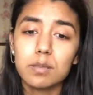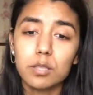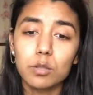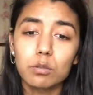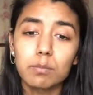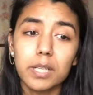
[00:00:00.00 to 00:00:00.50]

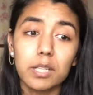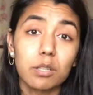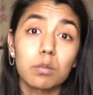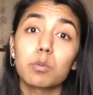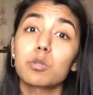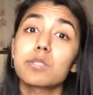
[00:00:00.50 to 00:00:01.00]
It could be
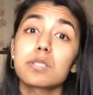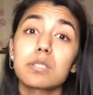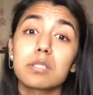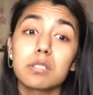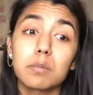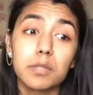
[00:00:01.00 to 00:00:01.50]
Indian postal
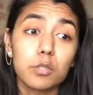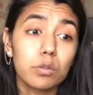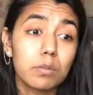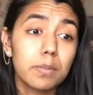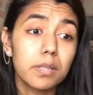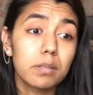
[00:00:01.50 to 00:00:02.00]
system, it
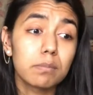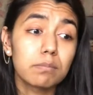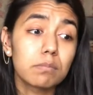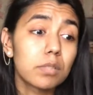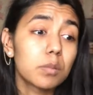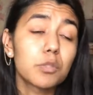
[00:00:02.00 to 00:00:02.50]
could be
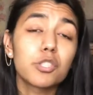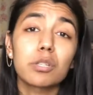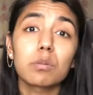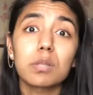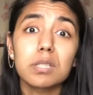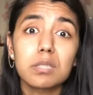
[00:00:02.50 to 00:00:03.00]
commercial
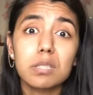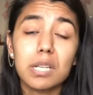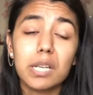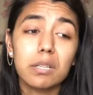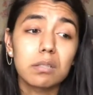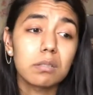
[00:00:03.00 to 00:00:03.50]
ones
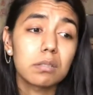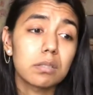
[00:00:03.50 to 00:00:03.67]
like